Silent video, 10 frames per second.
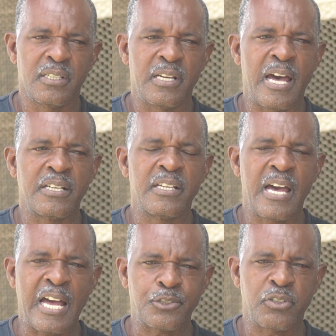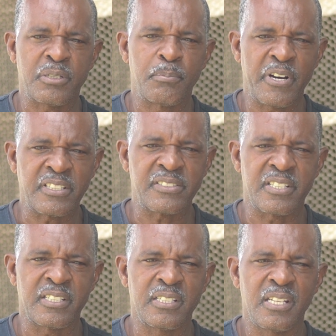that the hatchery brings
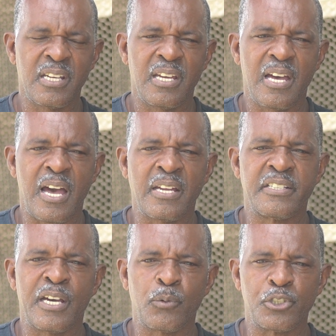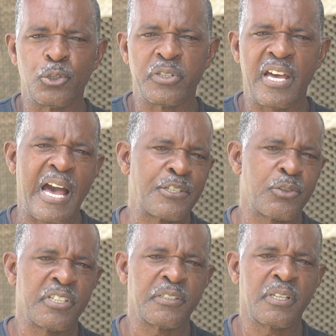in, and they would do the
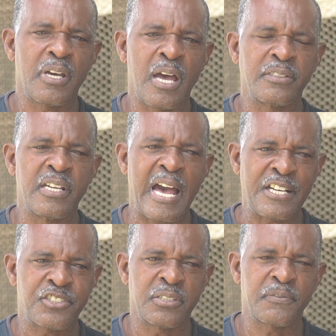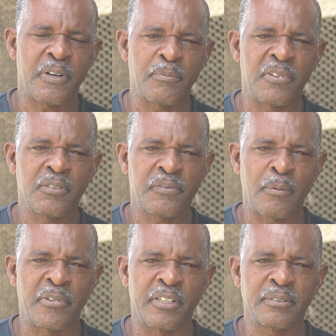hatching
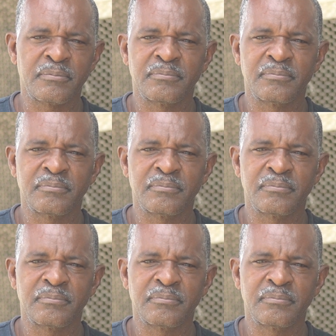from there.